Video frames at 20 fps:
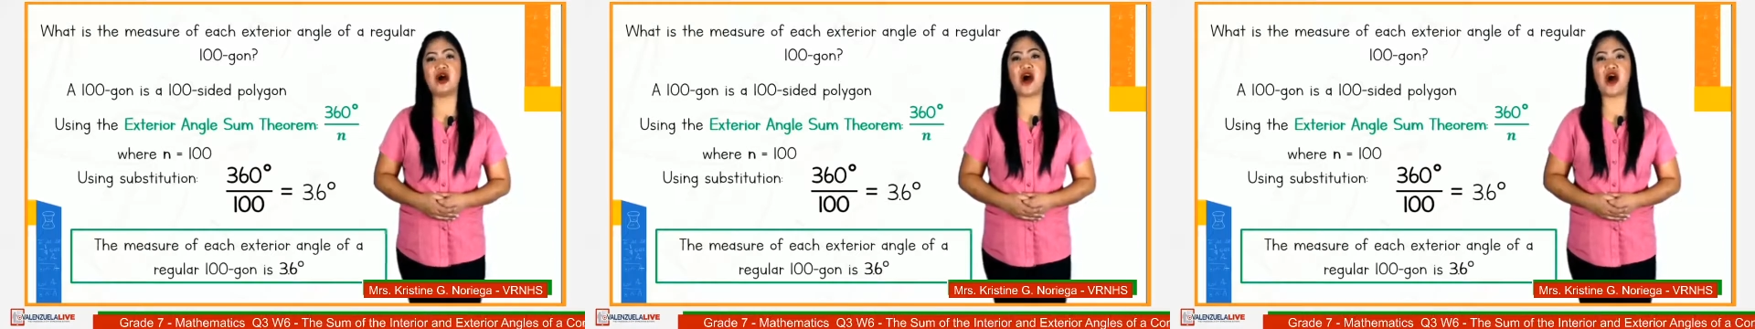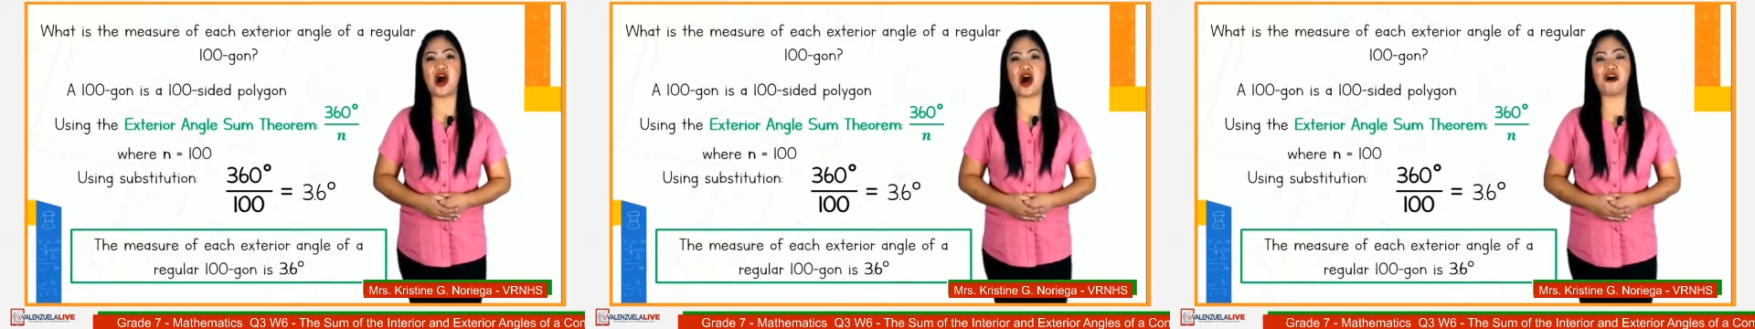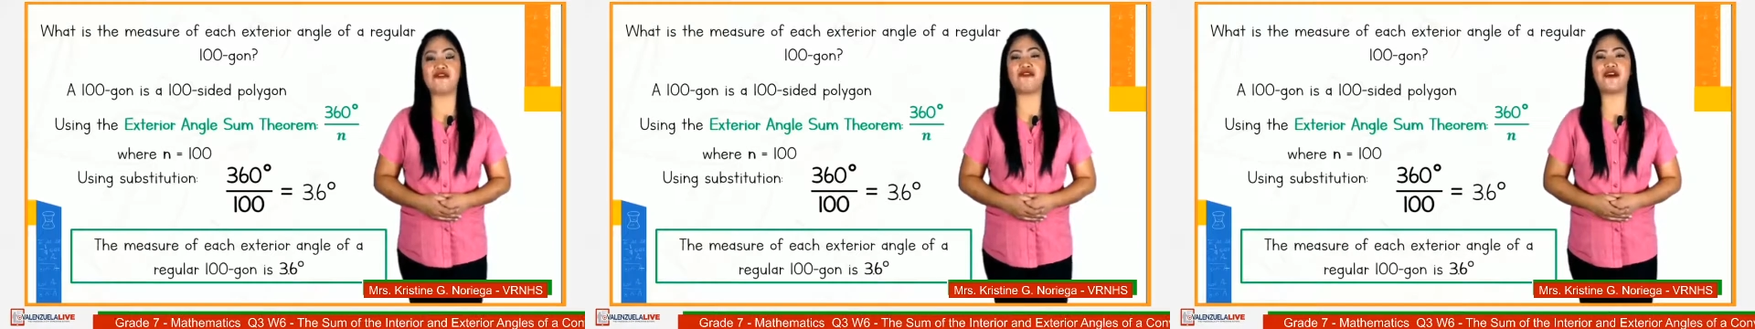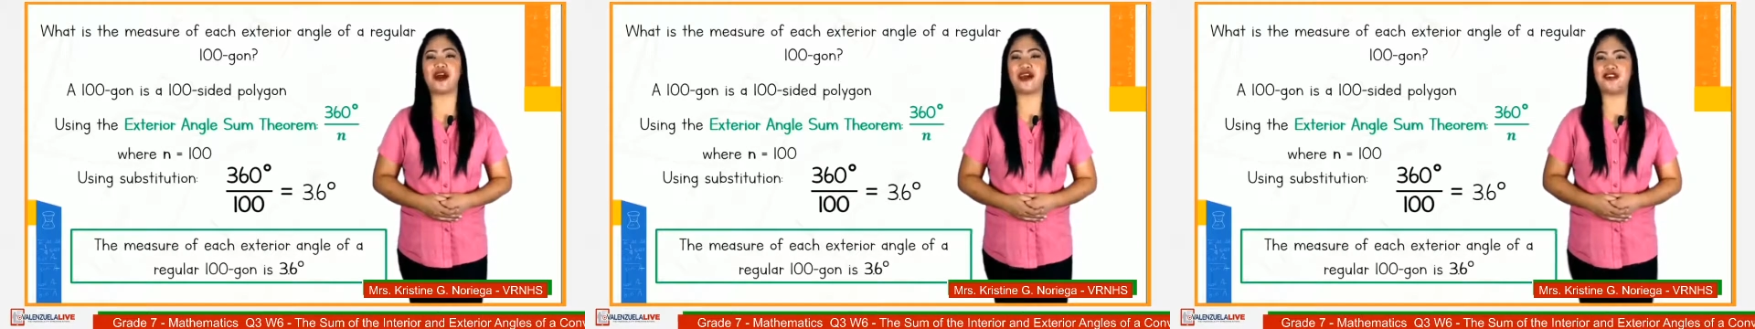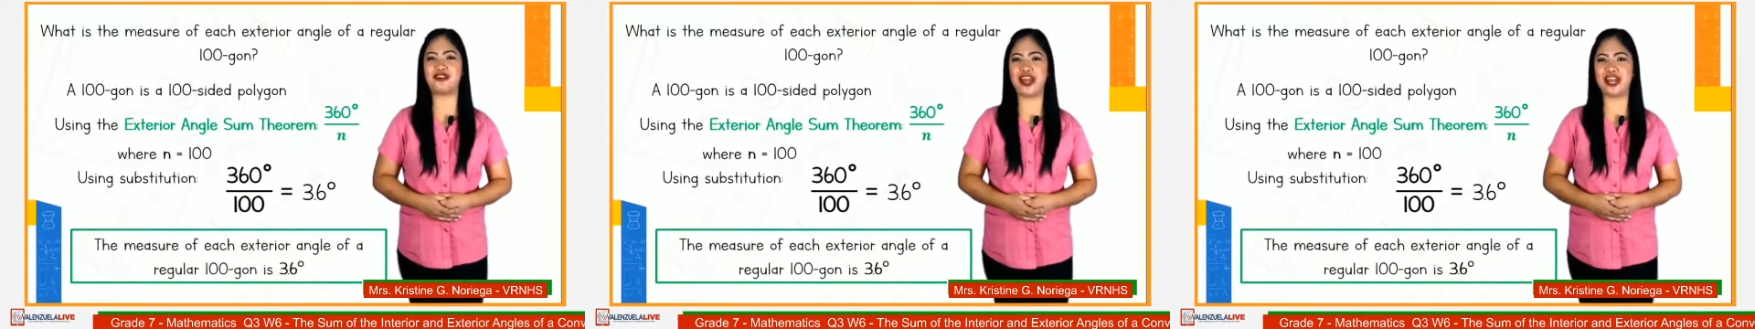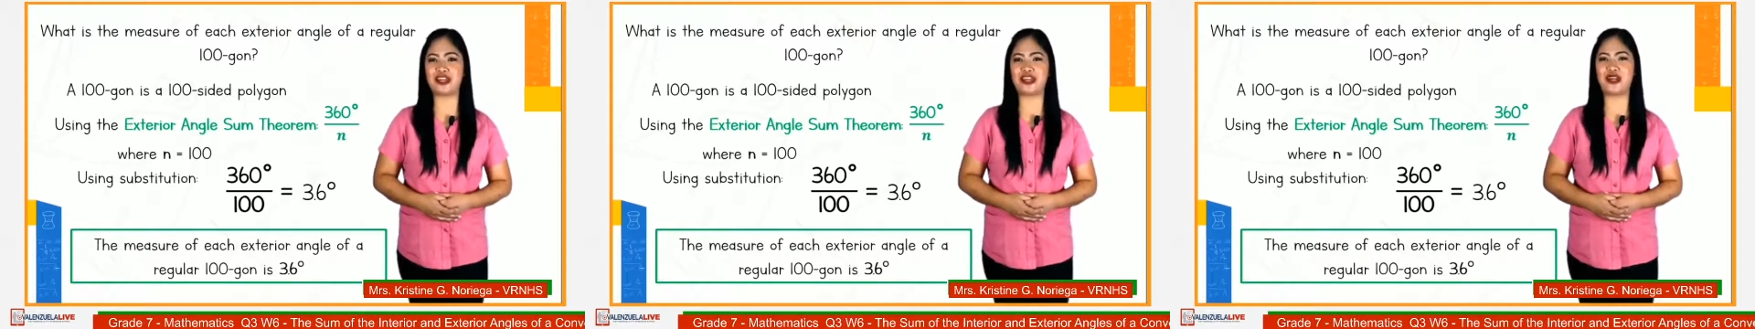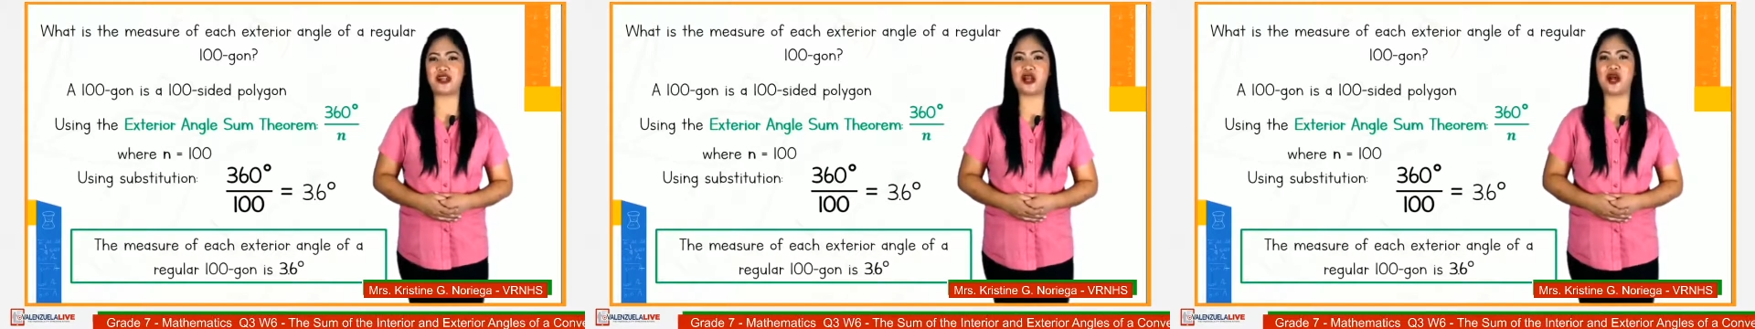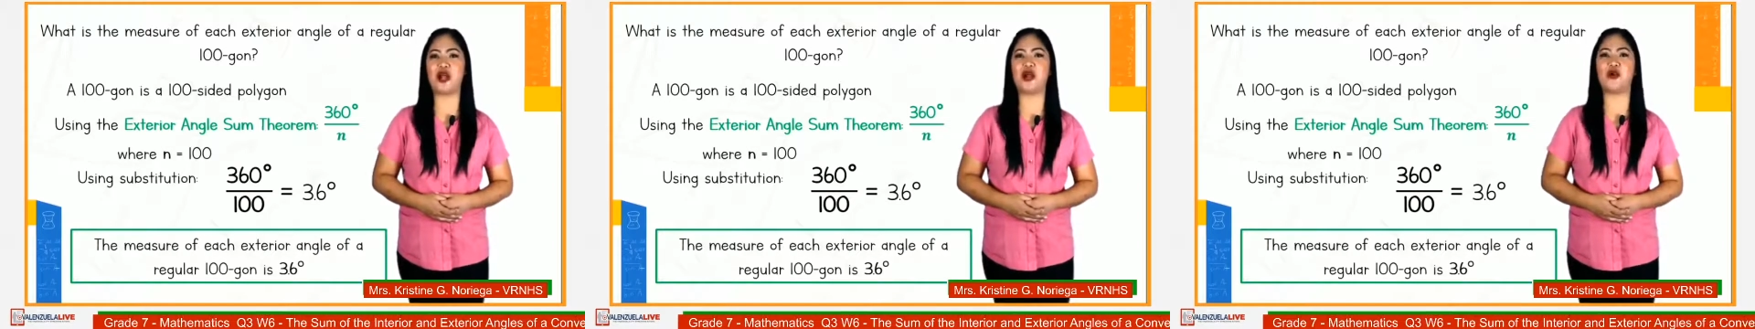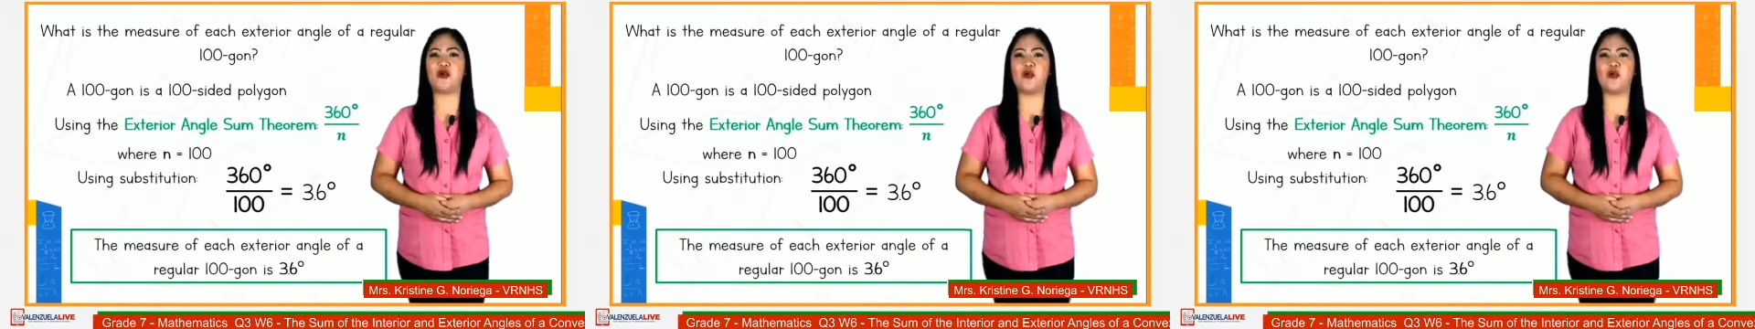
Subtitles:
of a regular